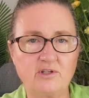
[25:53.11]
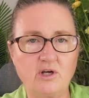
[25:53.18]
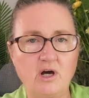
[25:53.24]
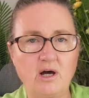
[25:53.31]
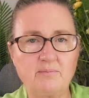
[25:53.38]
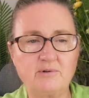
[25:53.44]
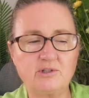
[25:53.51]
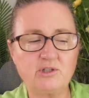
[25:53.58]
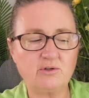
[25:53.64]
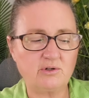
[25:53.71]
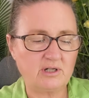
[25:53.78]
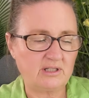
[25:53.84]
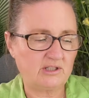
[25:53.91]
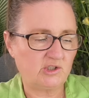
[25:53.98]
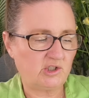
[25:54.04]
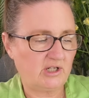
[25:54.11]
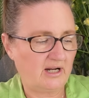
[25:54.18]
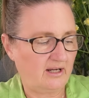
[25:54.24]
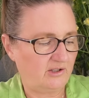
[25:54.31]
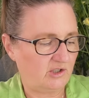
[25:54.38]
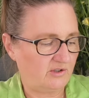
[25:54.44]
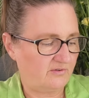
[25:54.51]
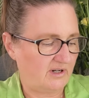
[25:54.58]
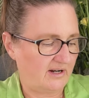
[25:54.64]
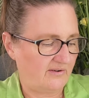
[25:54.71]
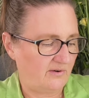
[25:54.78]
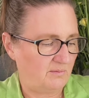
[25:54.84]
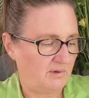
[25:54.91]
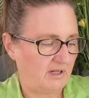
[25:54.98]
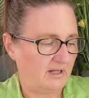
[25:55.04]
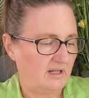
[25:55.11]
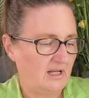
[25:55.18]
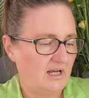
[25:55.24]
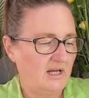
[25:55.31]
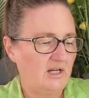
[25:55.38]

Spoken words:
the opportunity and the challenge for everybody.